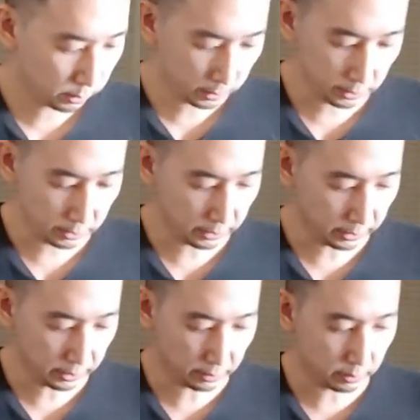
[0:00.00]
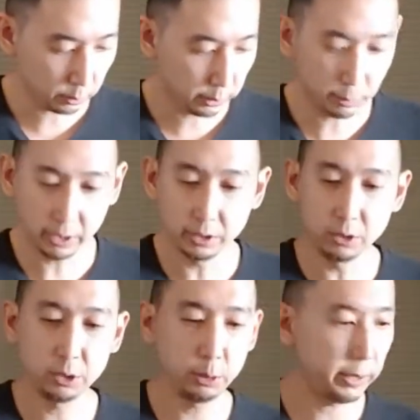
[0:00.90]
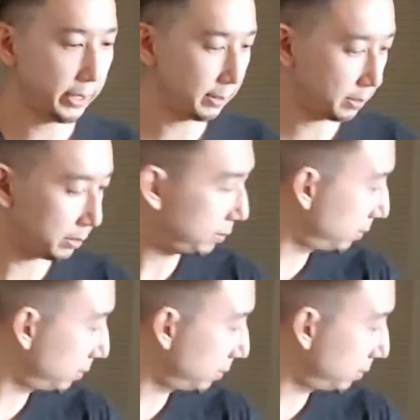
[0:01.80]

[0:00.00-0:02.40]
Let's see, we can probably use 2 eggs.